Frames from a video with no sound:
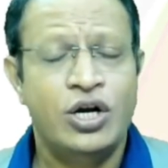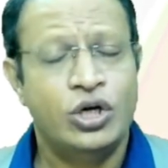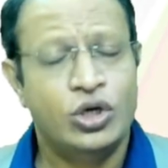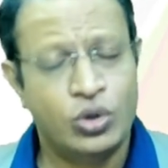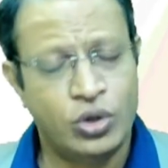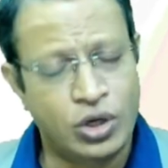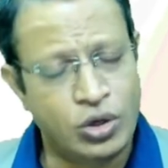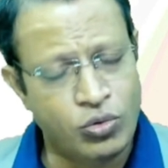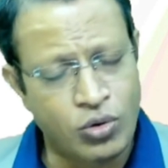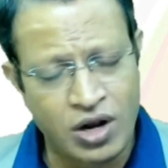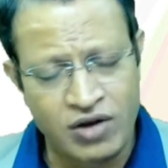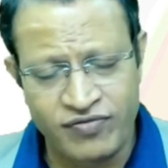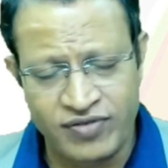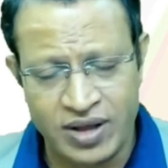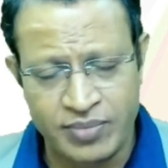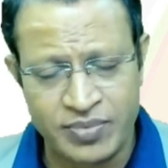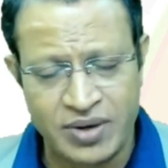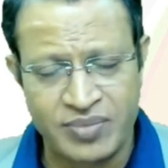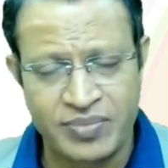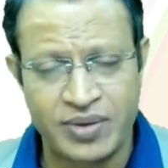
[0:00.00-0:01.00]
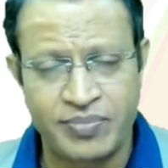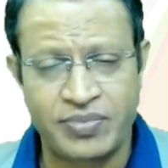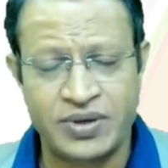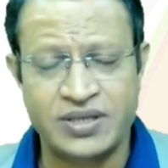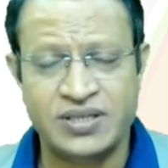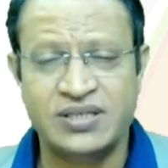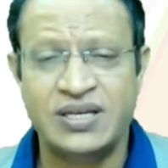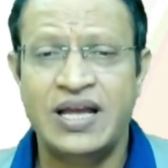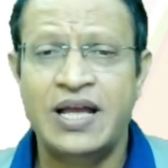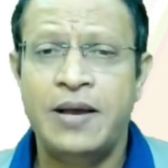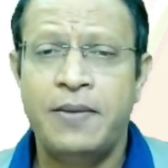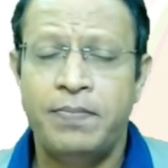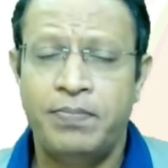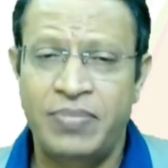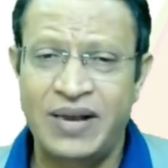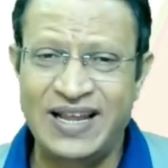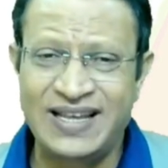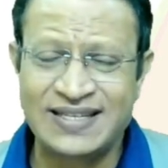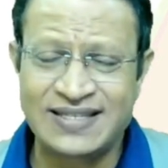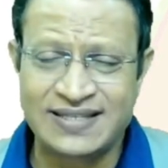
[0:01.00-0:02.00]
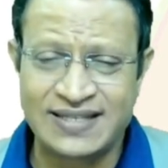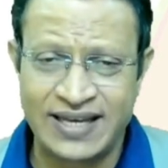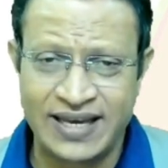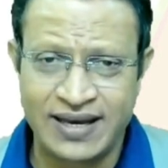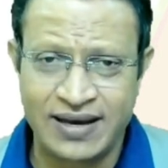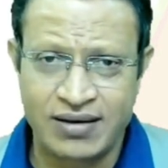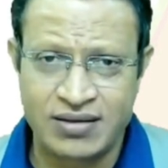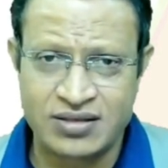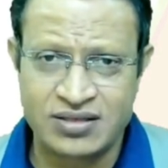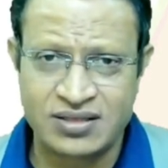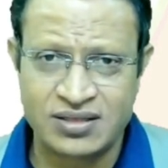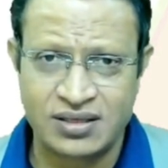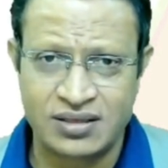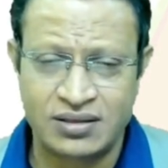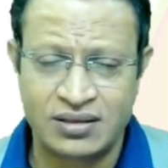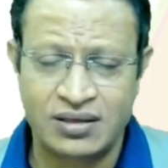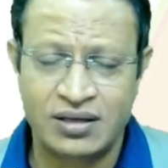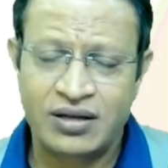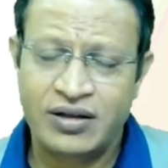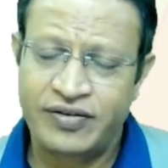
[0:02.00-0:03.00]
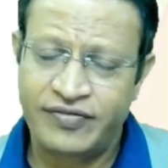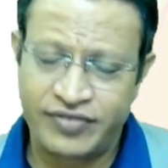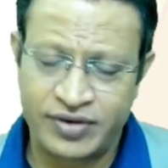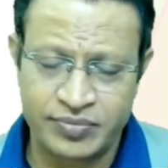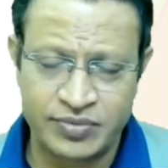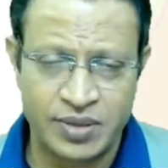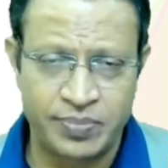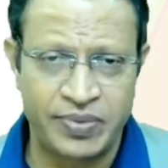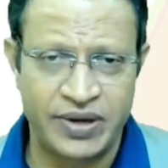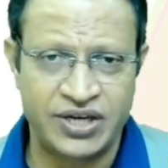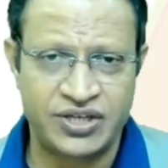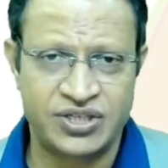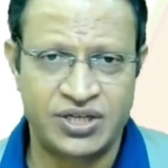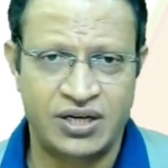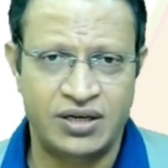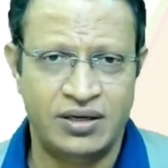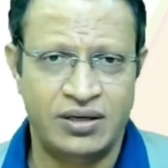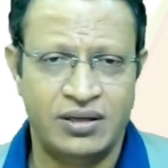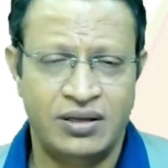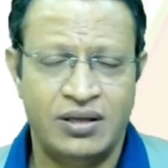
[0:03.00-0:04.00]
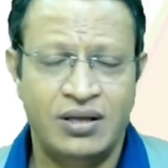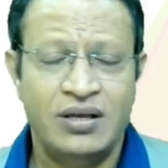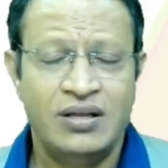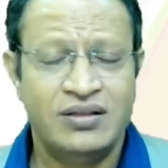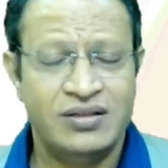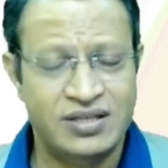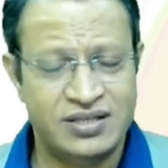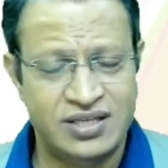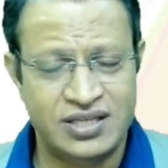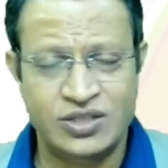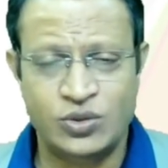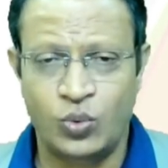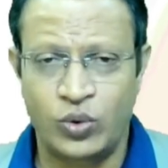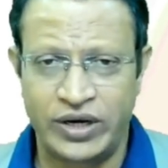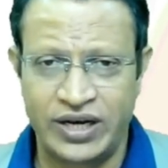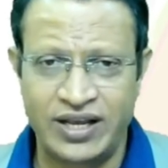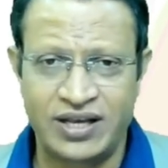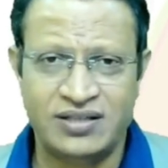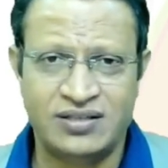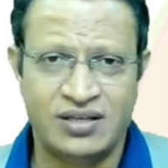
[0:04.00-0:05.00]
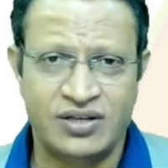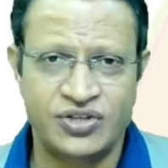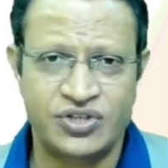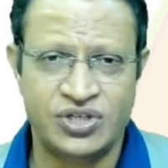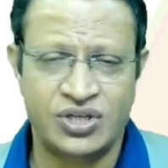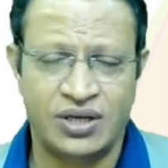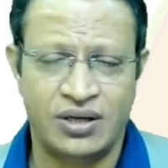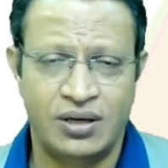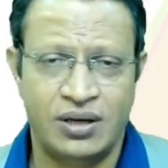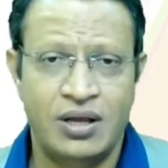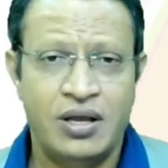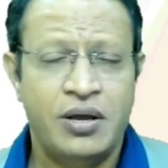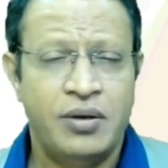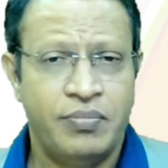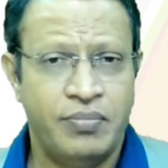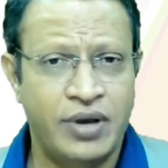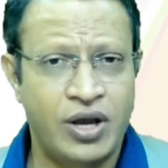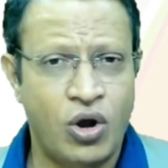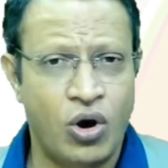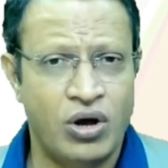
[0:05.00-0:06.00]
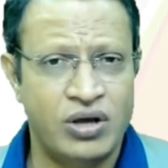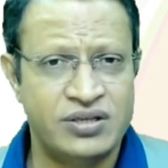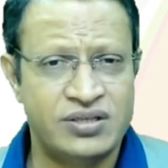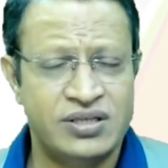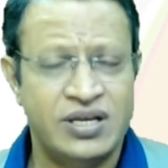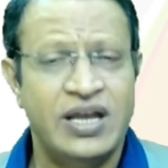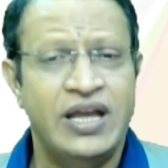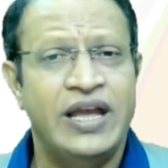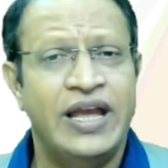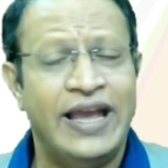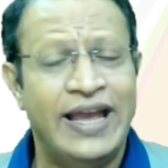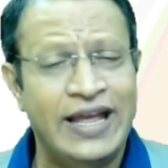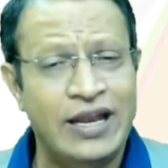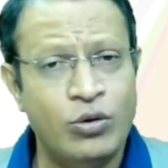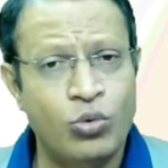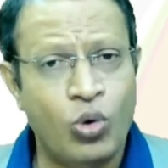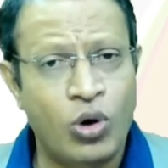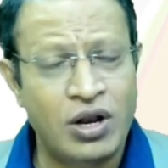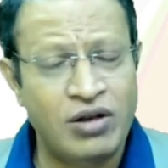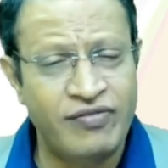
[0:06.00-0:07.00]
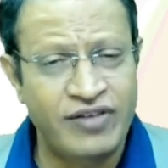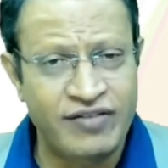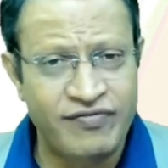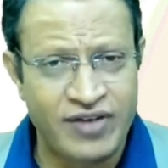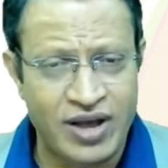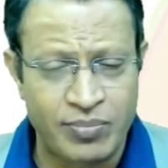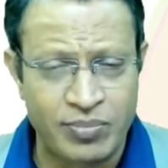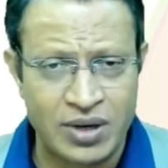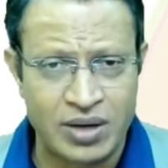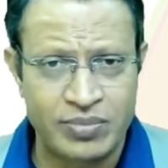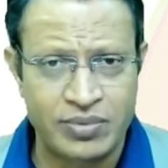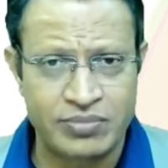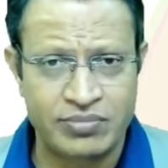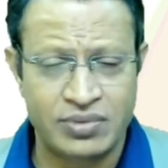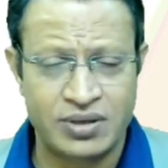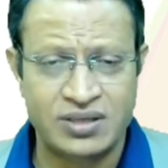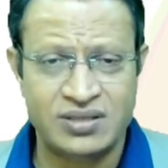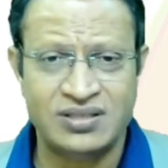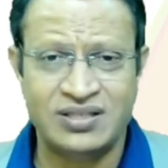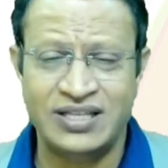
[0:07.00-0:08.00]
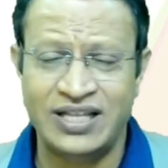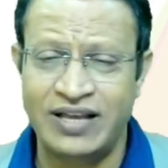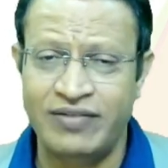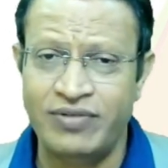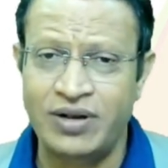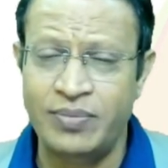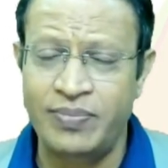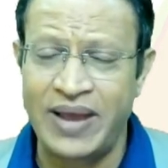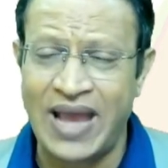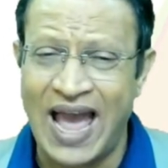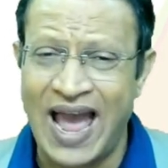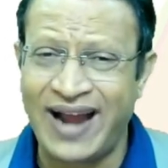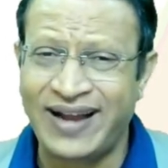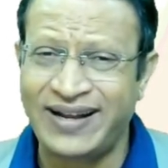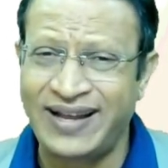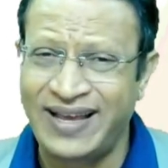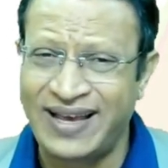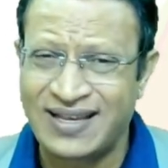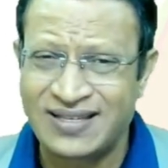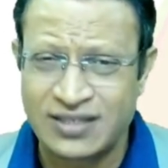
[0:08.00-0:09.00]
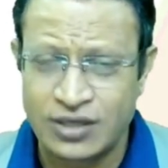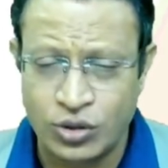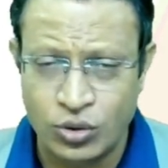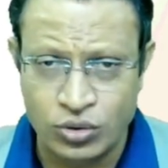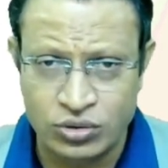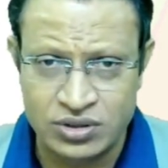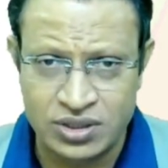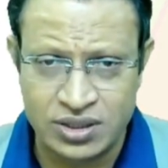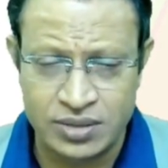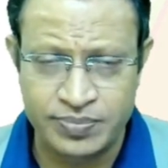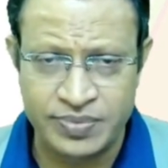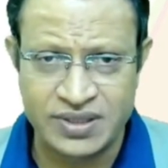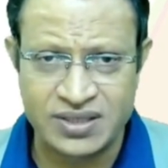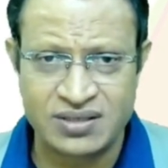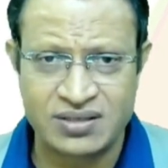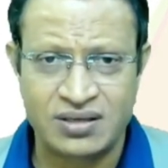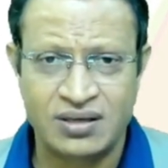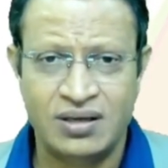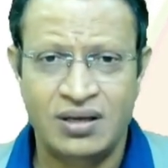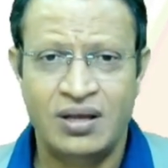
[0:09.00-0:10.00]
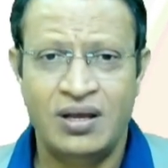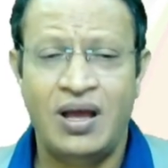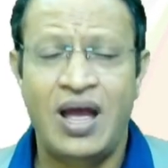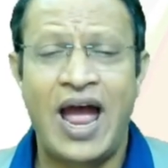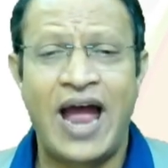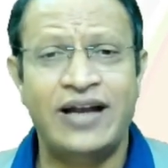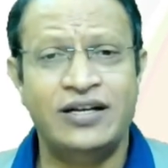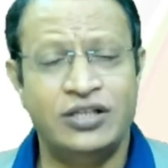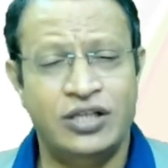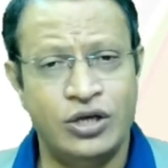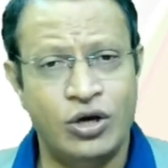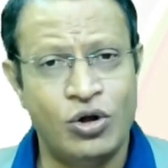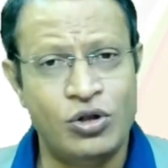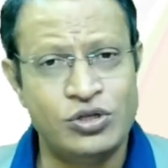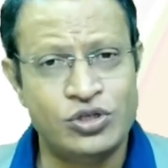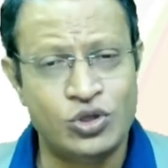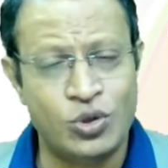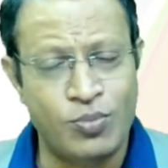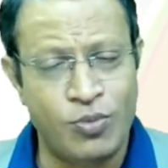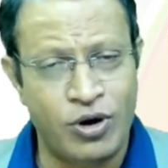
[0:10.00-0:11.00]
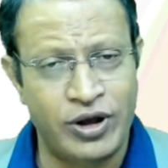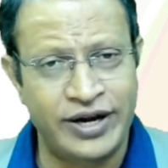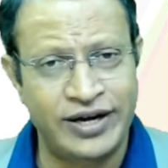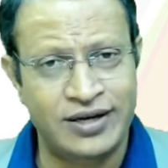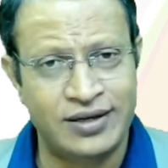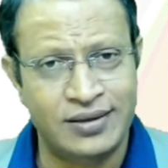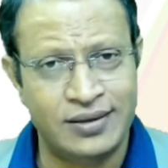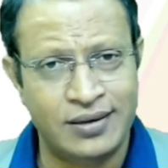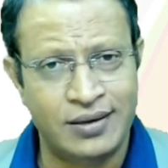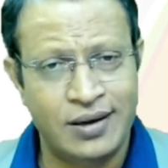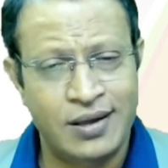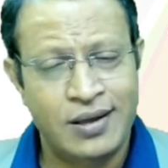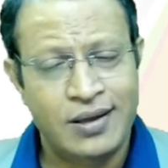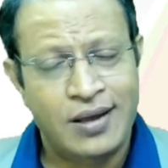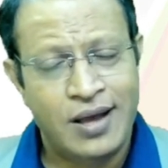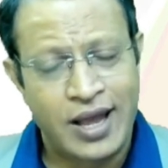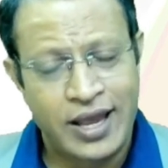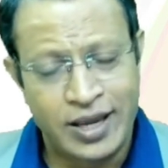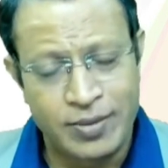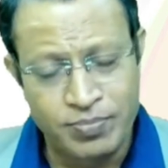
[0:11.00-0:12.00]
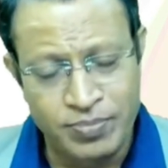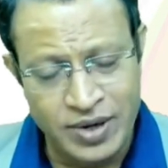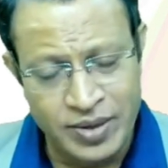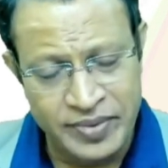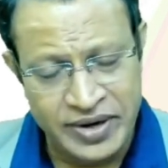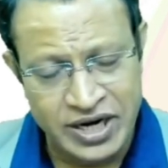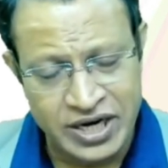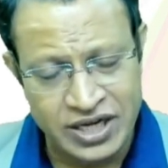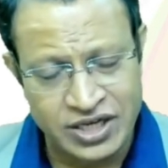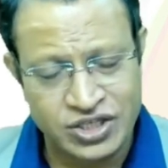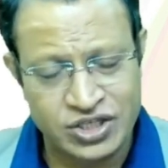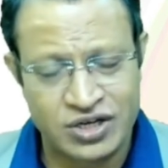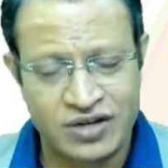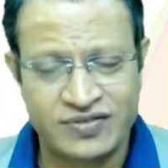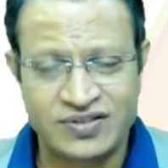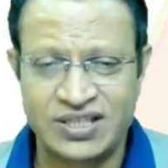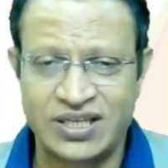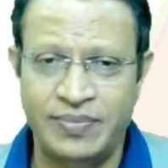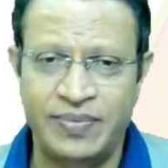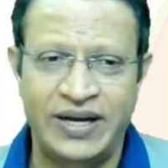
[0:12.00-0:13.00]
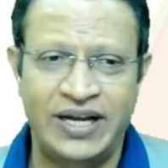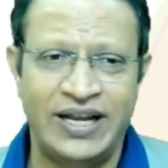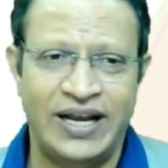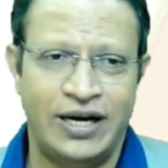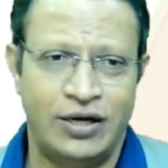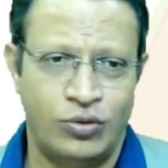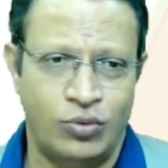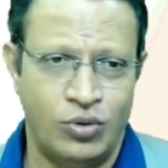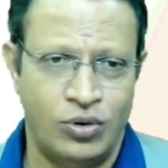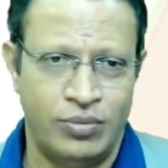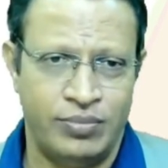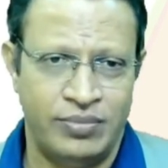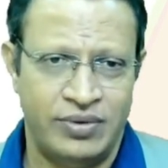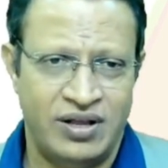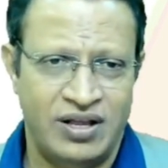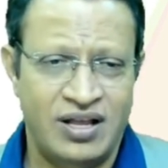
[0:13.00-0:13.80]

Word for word: To involve family members, please take consent from the patient. This is very essential, because involving family members, they will be acting as a co-therapist and they also monitor implementation of CBT at home.